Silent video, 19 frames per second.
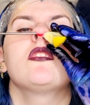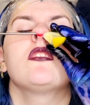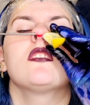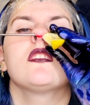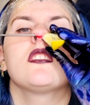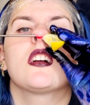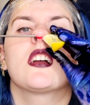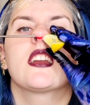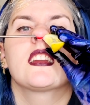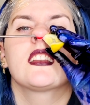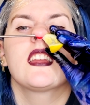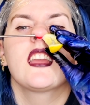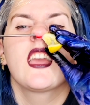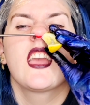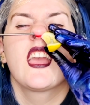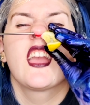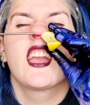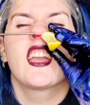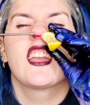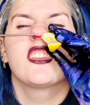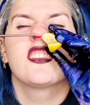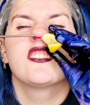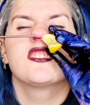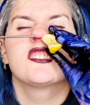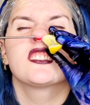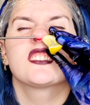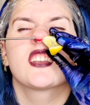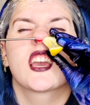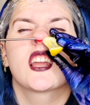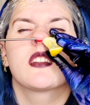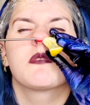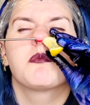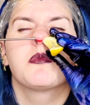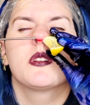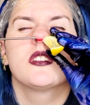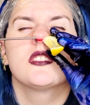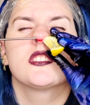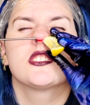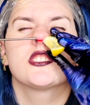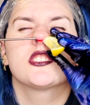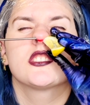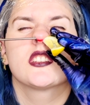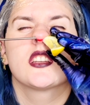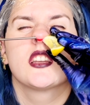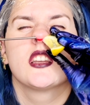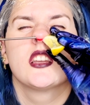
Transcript: your line and you just gotta push